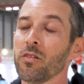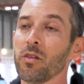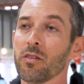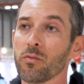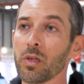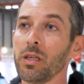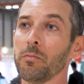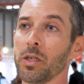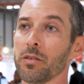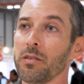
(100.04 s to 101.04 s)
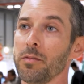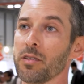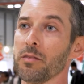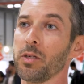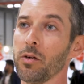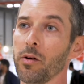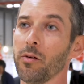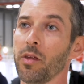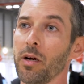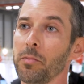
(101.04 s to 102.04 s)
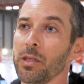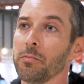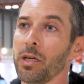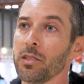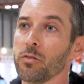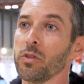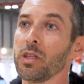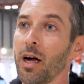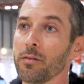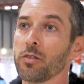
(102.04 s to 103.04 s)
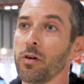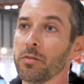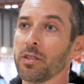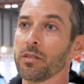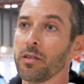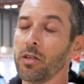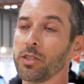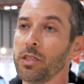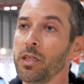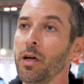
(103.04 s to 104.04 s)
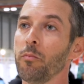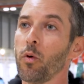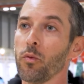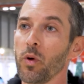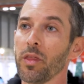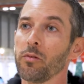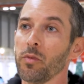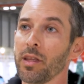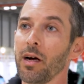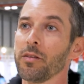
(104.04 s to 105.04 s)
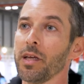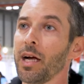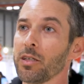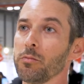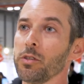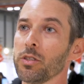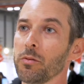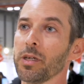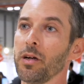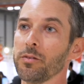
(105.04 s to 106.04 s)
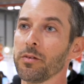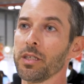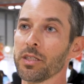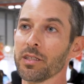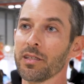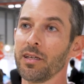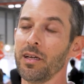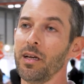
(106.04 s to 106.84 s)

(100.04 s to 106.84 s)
So this really appears to be a superior therapy in the patients with non-squamous histology, both with and without actionable genomic alterations.